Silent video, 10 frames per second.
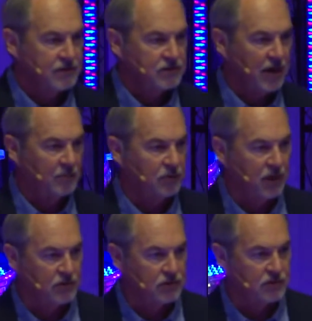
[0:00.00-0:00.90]
Scrambled
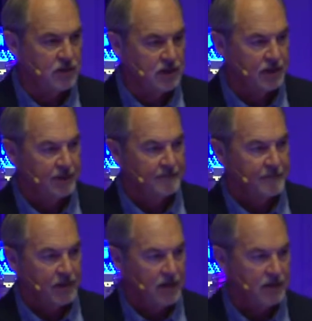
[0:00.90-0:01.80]
down a tree,
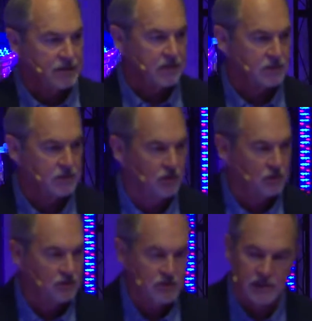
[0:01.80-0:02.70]
and he starts to
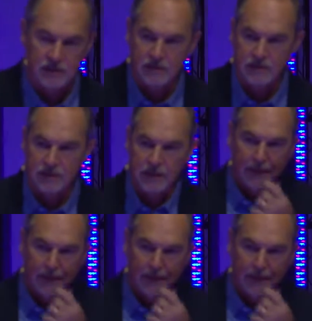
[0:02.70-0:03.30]
talk to Jesus